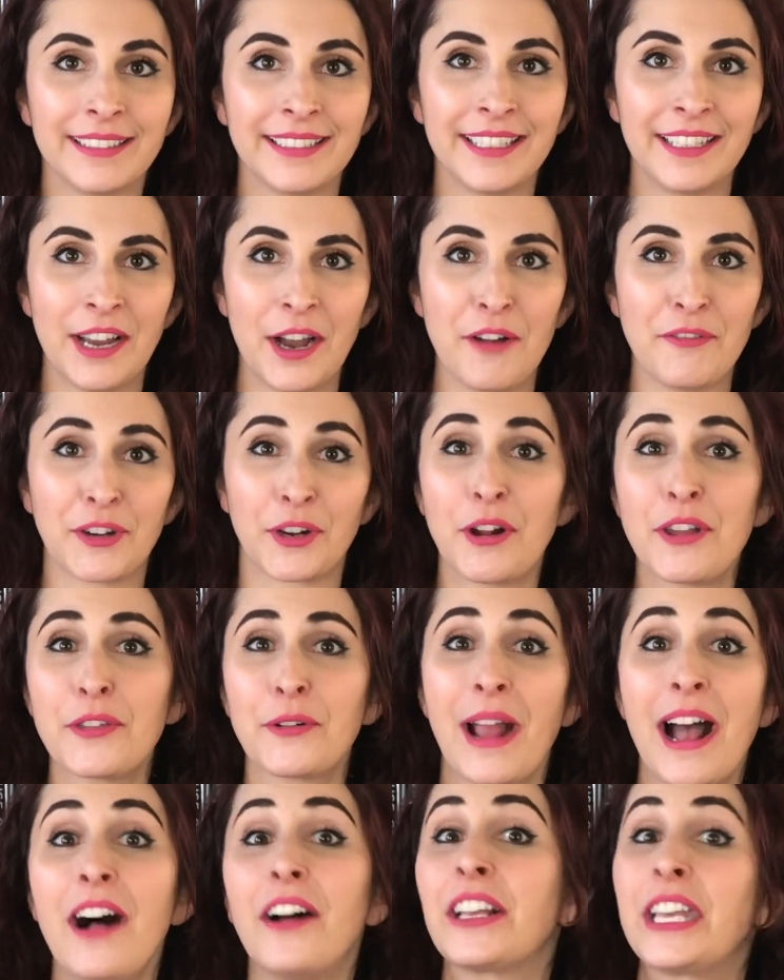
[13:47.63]
You know, if you're going
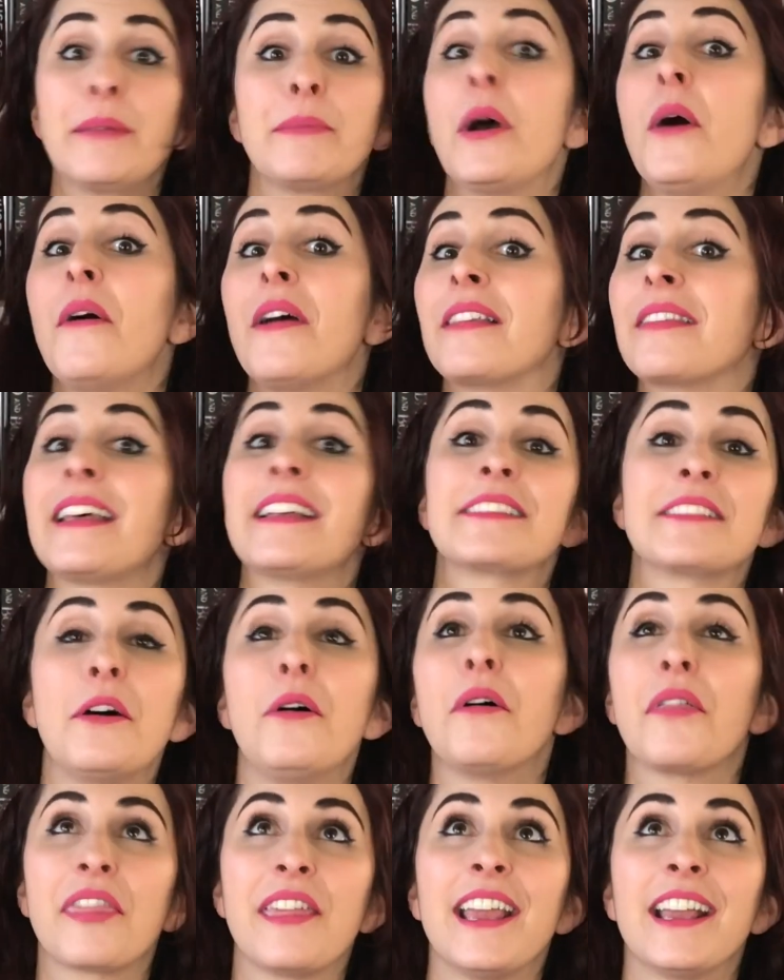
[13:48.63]
through hell, keep going. That's the
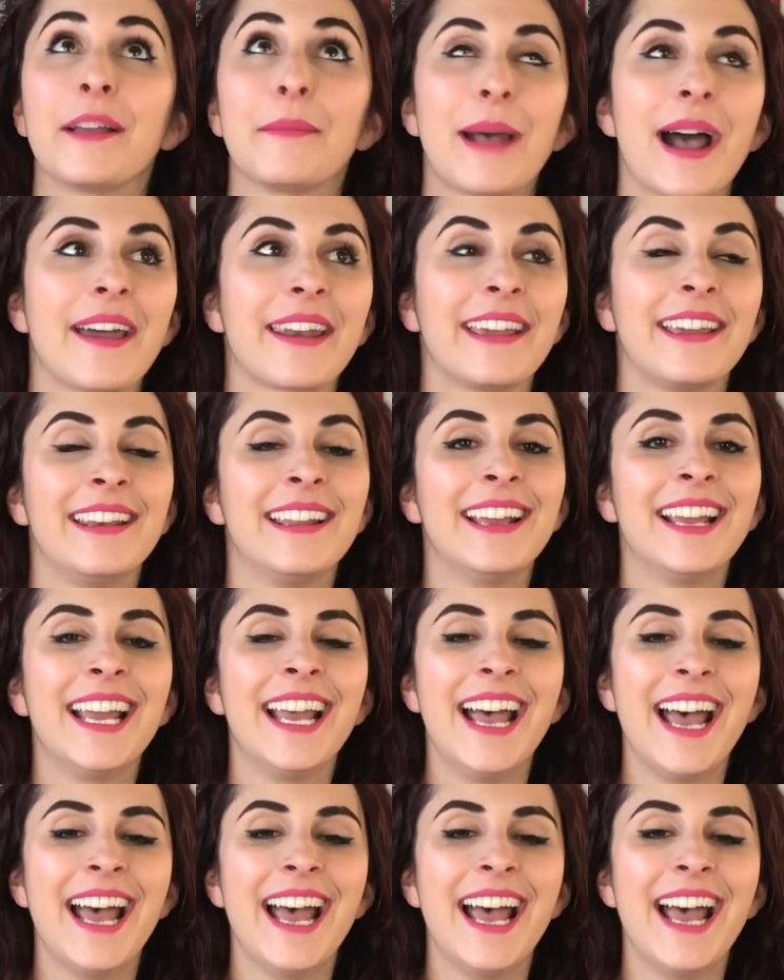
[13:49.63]
whole thing about it.